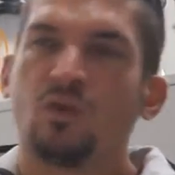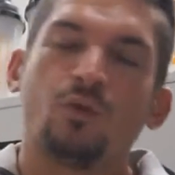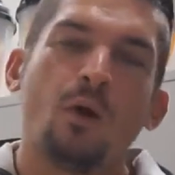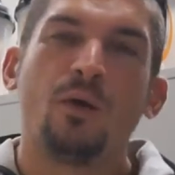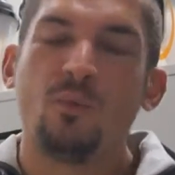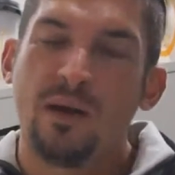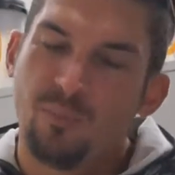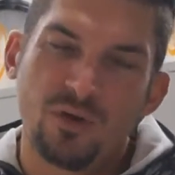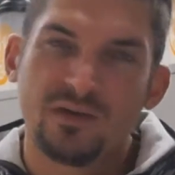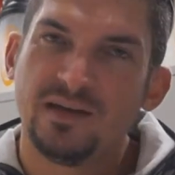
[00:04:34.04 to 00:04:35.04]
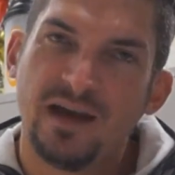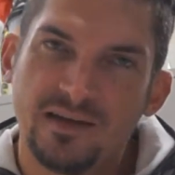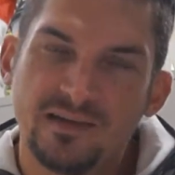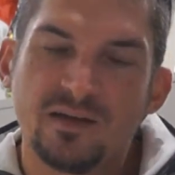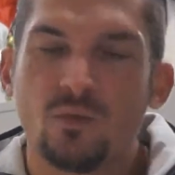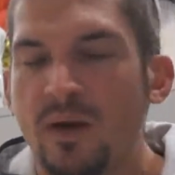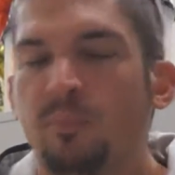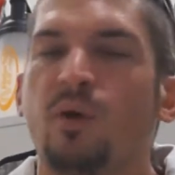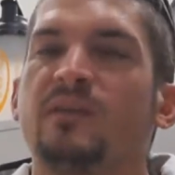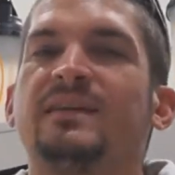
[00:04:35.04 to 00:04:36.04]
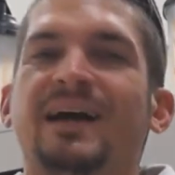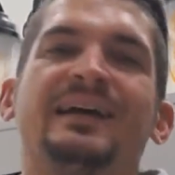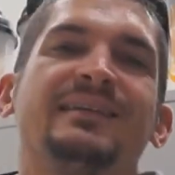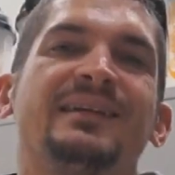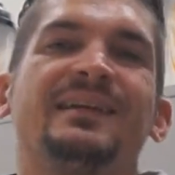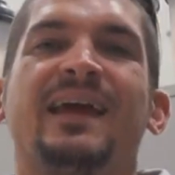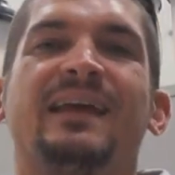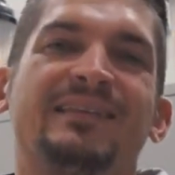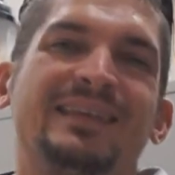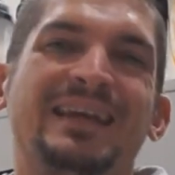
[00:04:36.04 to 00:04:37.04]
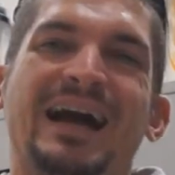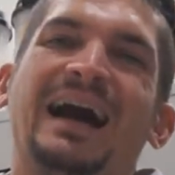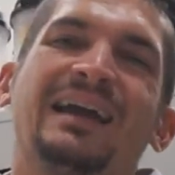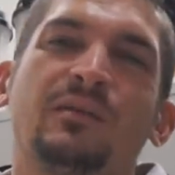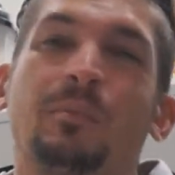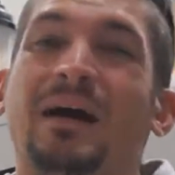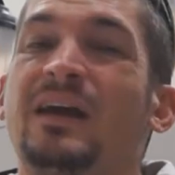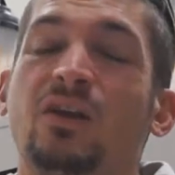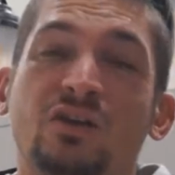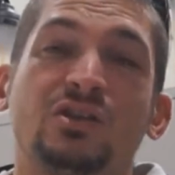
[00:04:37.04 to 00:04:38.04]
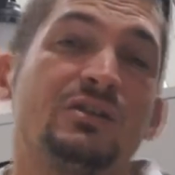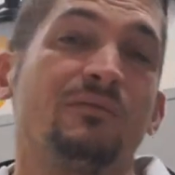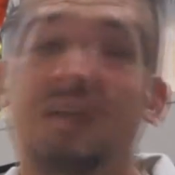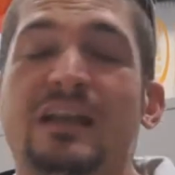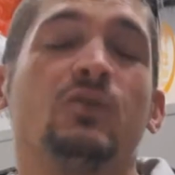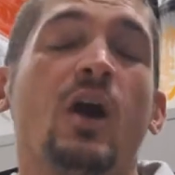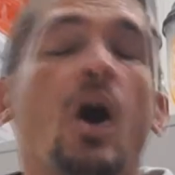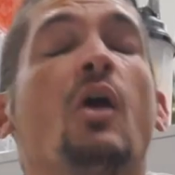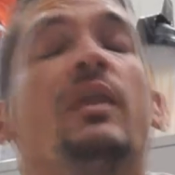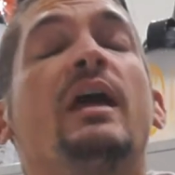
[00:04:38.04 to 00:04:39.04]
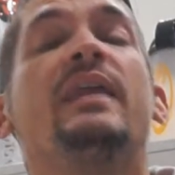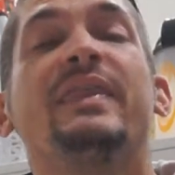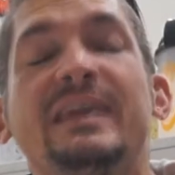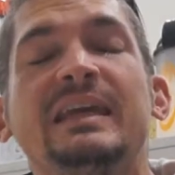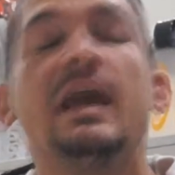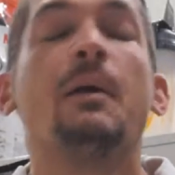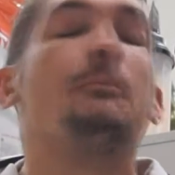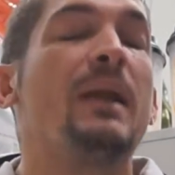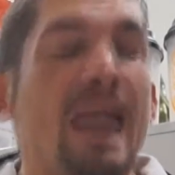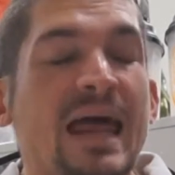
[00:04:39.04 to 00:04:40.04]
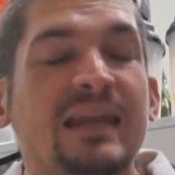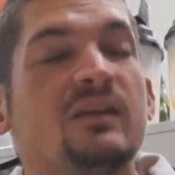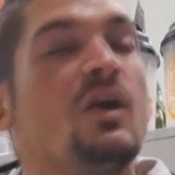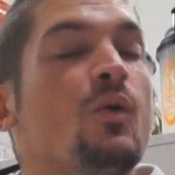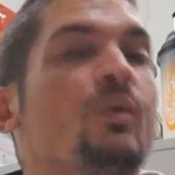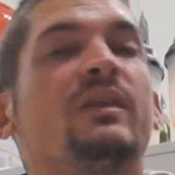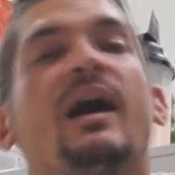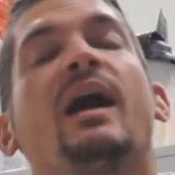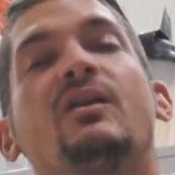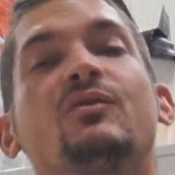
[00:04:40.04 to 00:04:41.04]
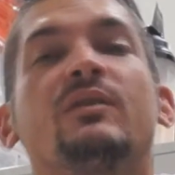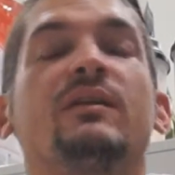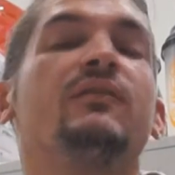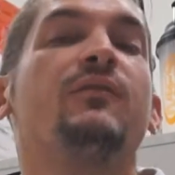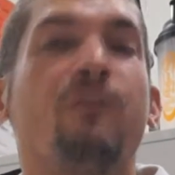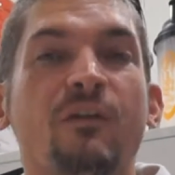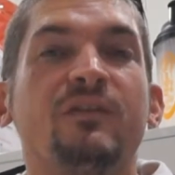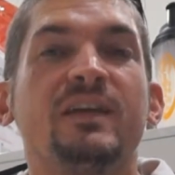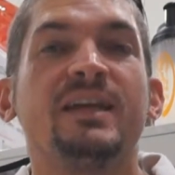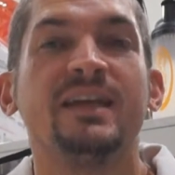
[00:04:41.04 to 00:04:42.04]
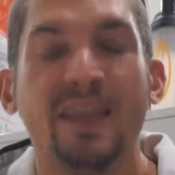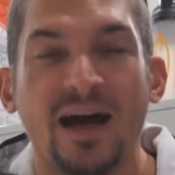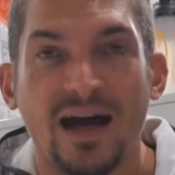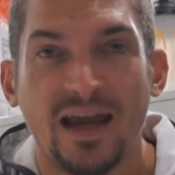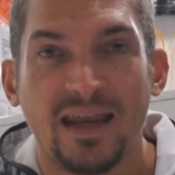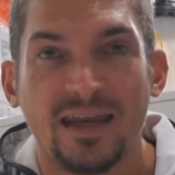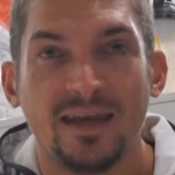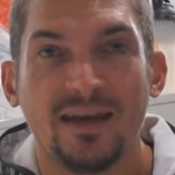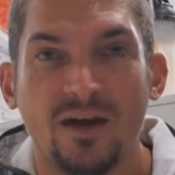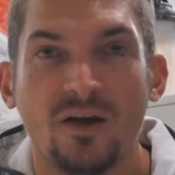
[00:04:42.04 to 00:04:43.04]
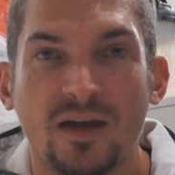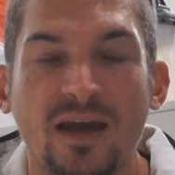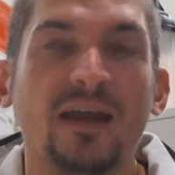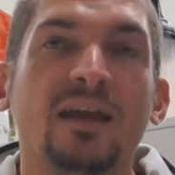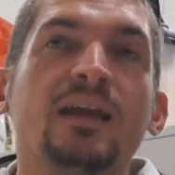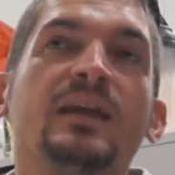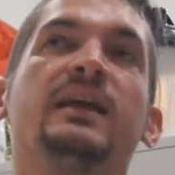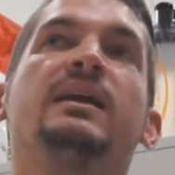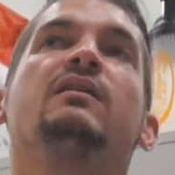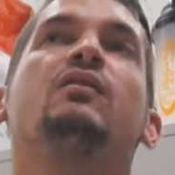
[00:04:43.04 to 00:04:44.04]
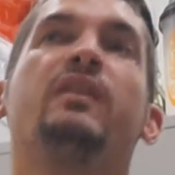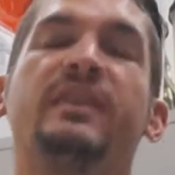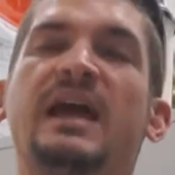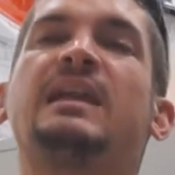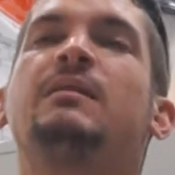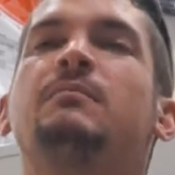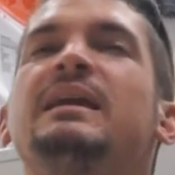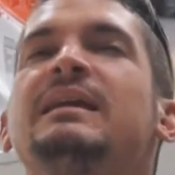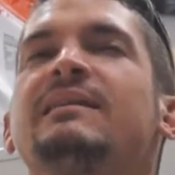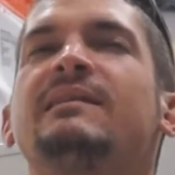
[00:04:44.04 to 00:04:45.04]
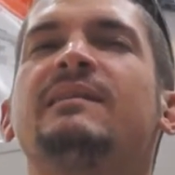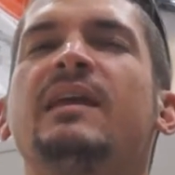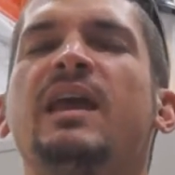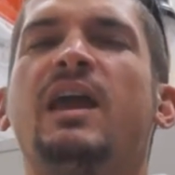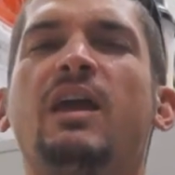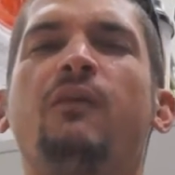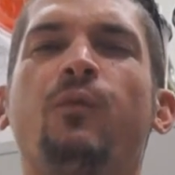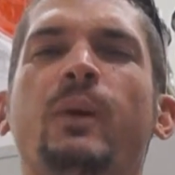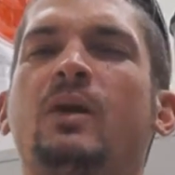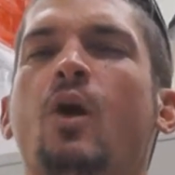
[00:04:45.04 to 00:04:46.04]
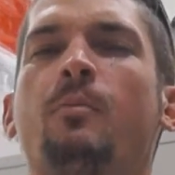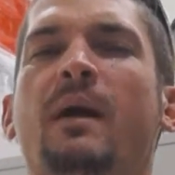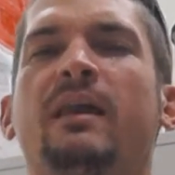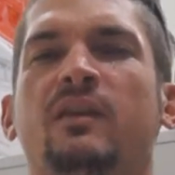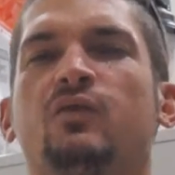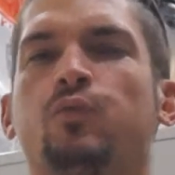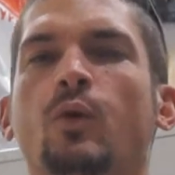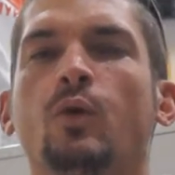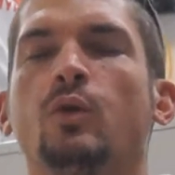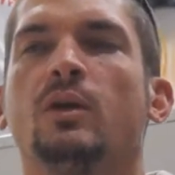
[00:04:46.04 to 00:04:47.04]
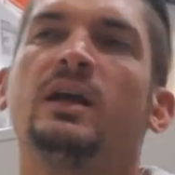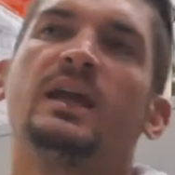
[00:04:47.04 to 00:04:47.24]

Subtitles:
throw in whey protein isolate. Whey protein isolate has the highest biological value on the planet with 159, okay? So that means if we go by this rule,